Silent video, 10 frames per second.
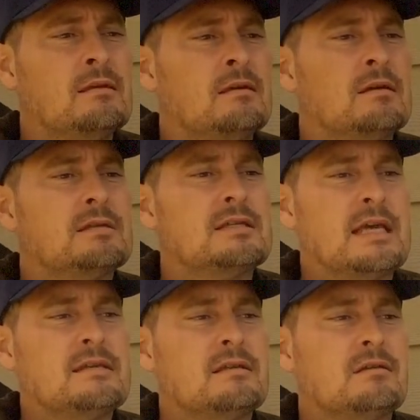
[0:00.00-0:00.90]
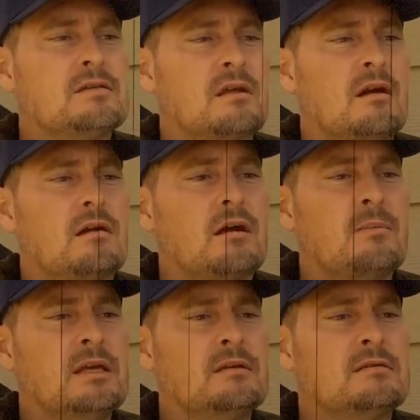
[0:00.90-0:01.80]
It's a tasty little cigar. I
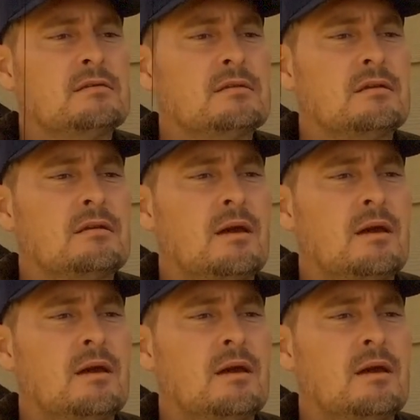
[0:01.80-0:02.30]
mean, I